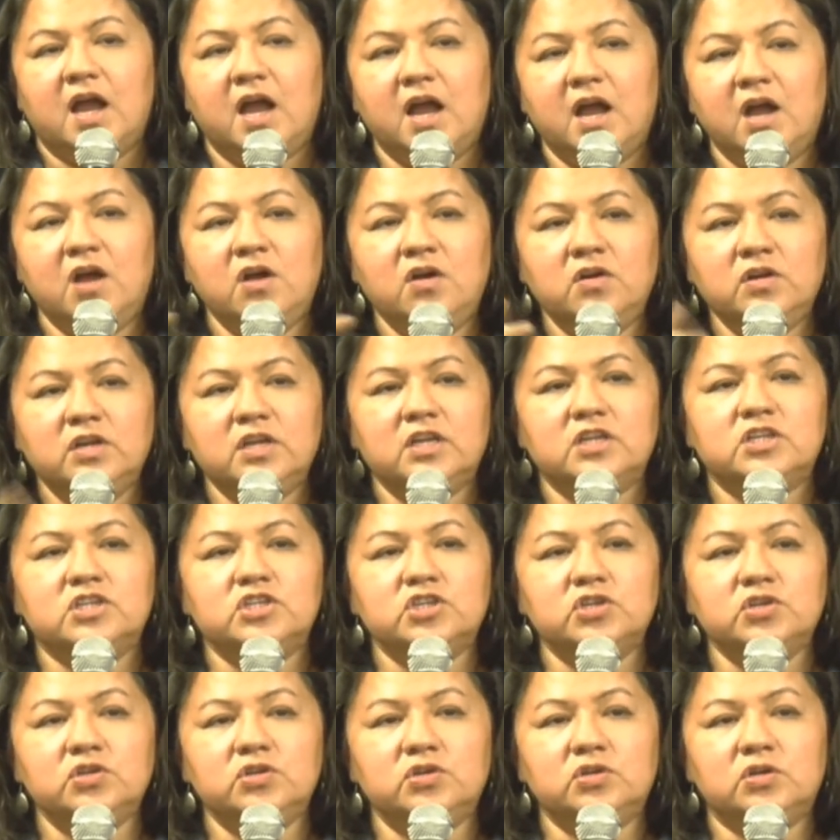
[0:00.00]
How did
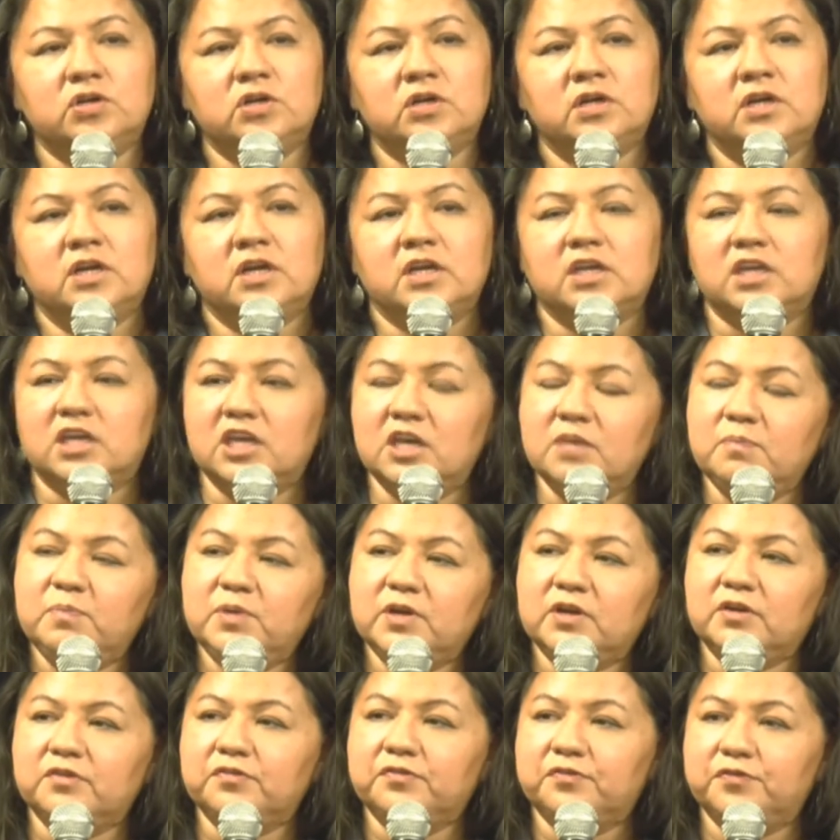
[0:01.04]
you keep
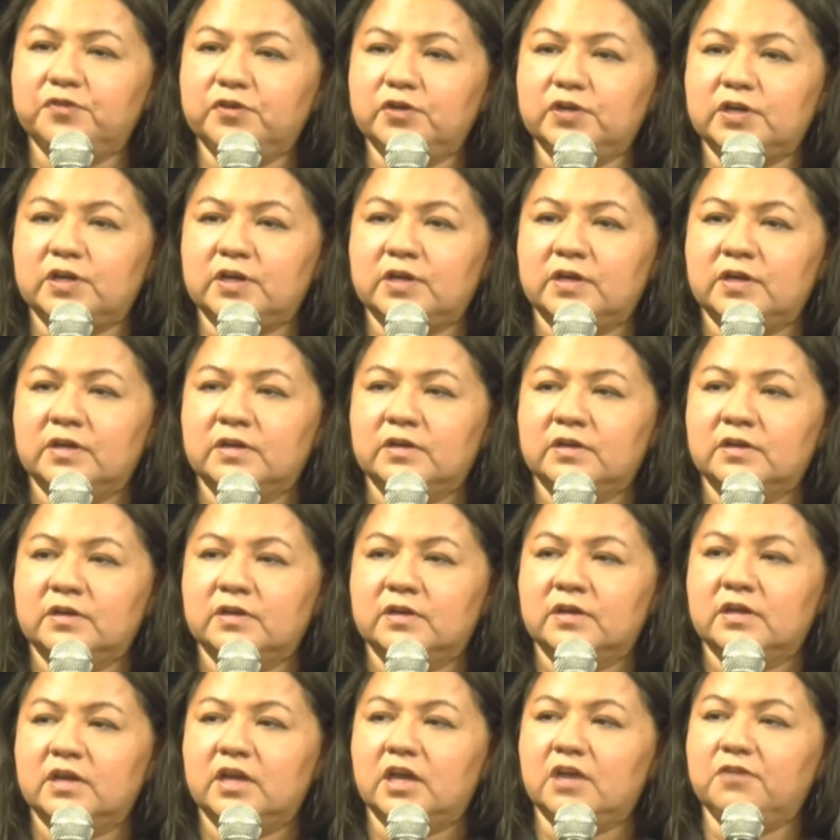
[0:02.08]
your food
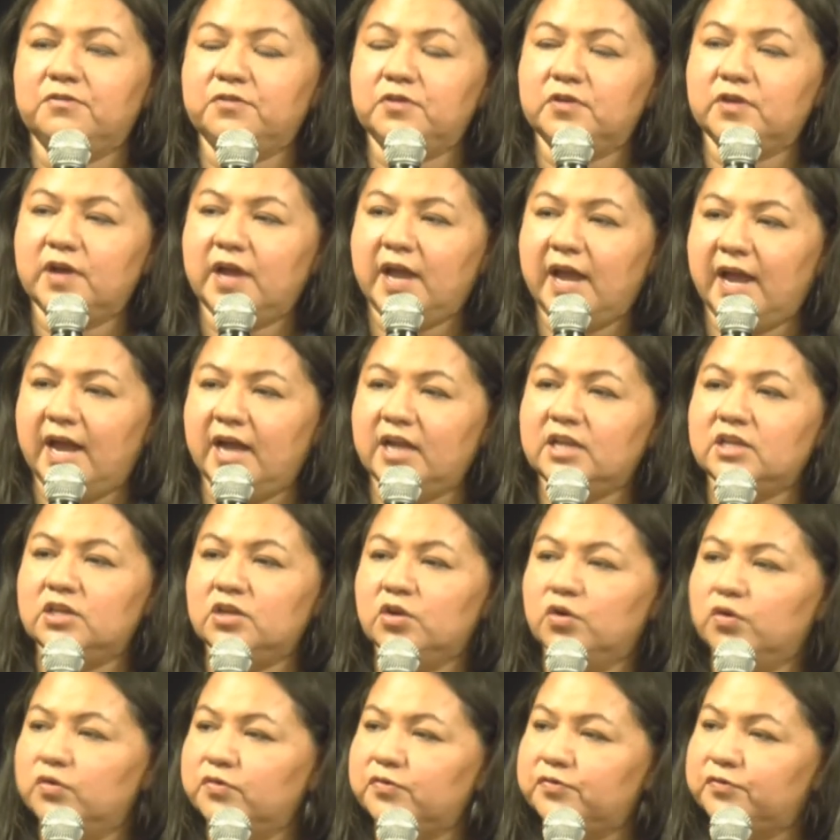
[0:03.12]
if you had
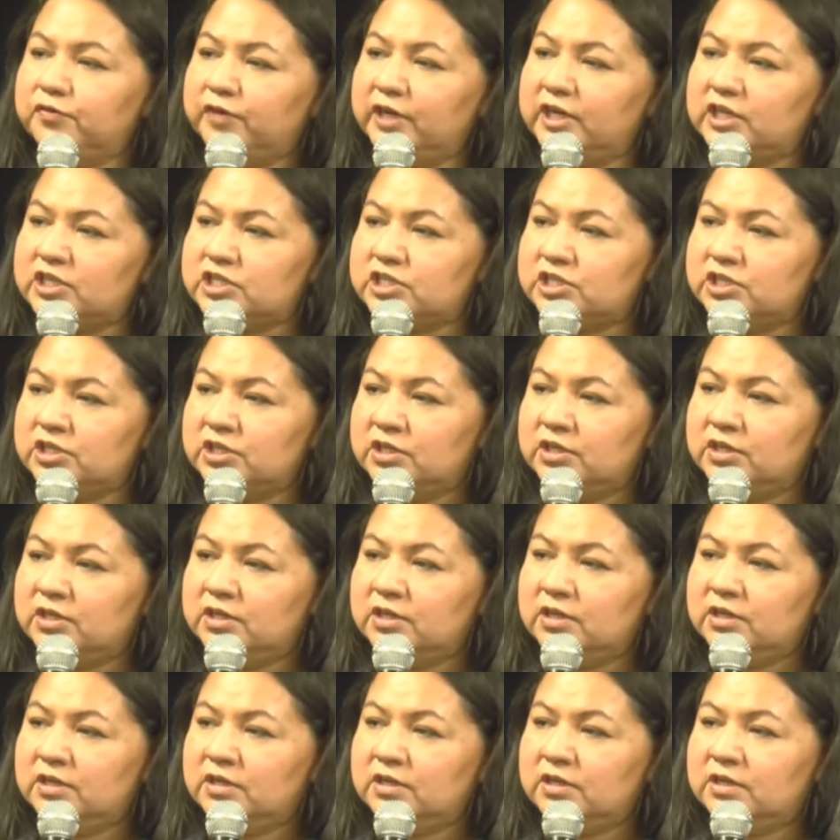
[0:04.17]
no fridge?
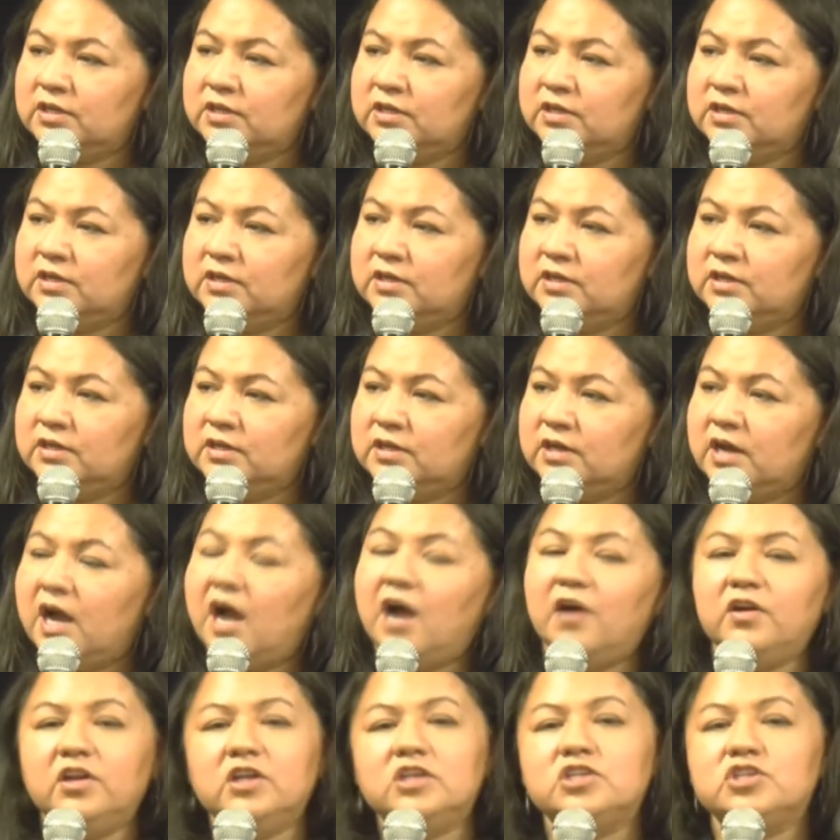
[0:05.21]

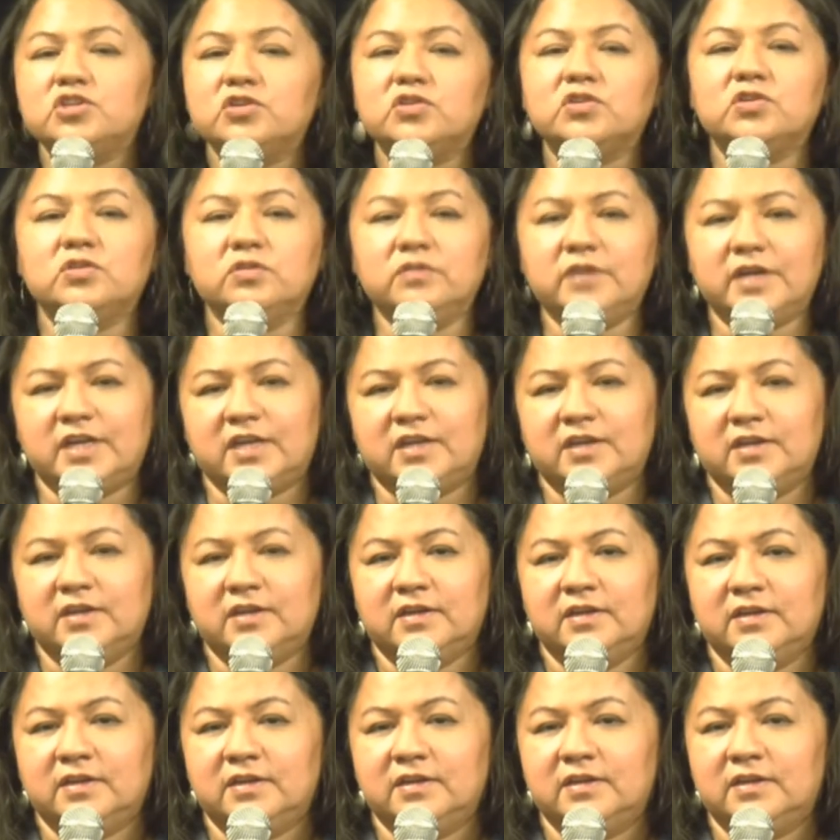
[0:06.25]
How did you do it?
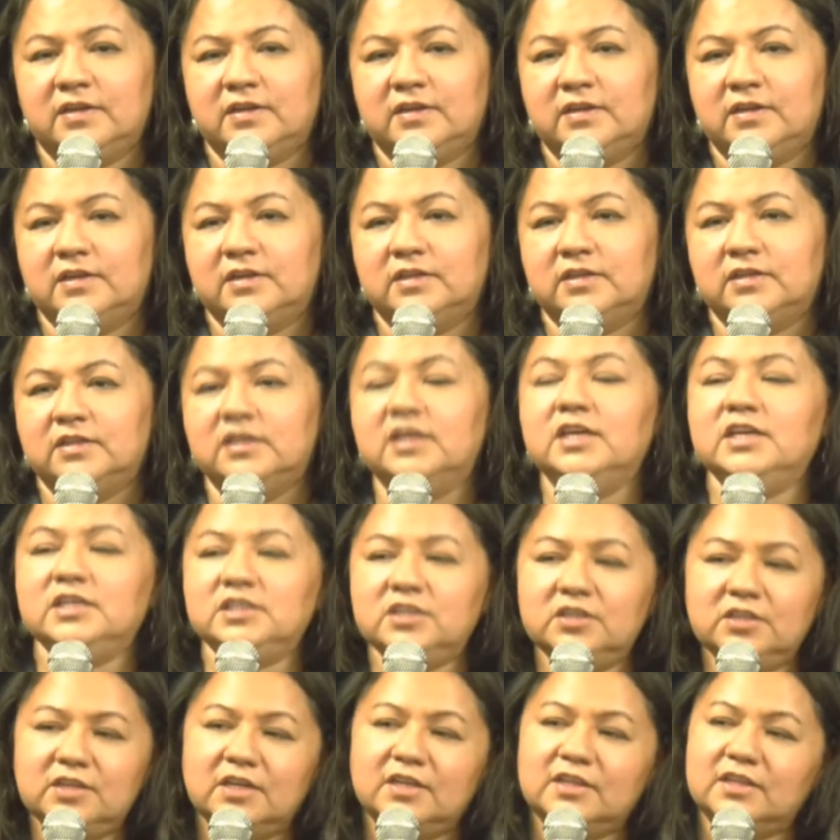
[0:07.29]

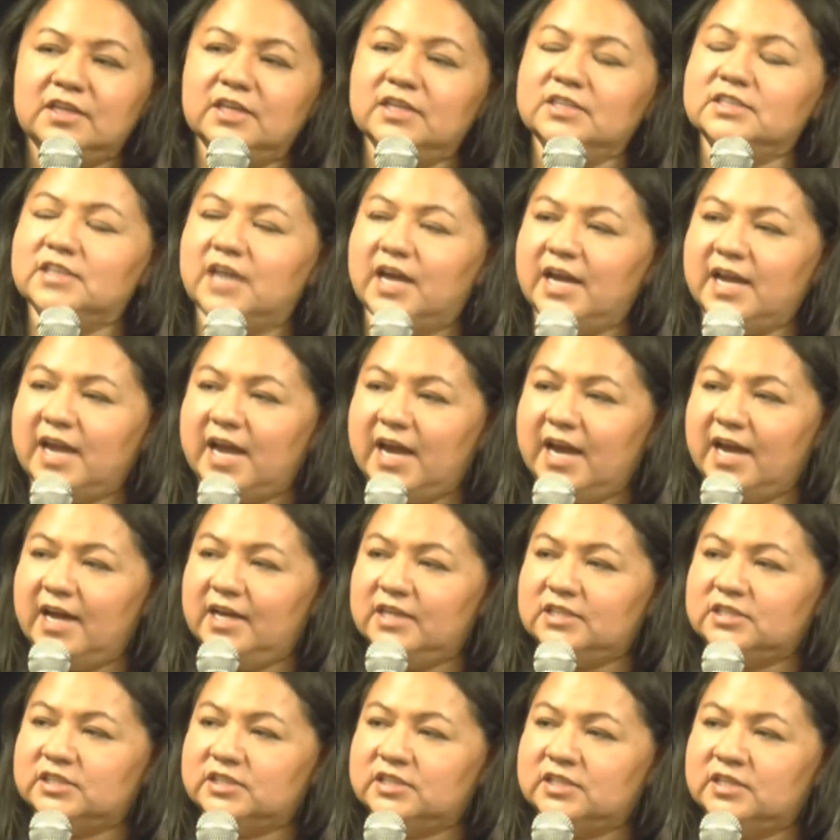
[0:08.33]
These are the things I
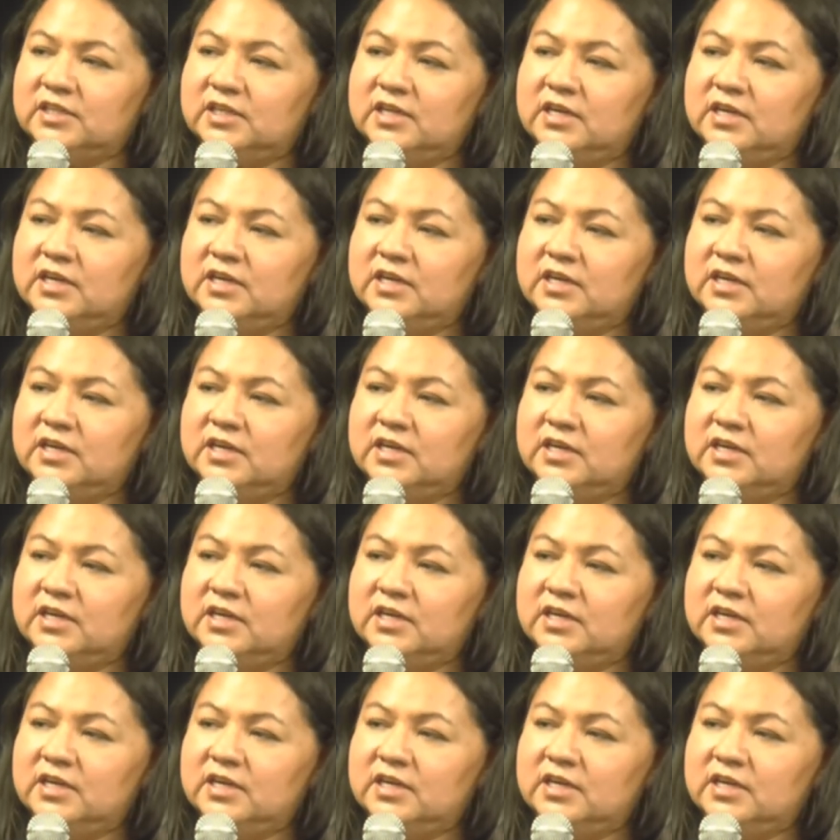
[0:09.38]
asked.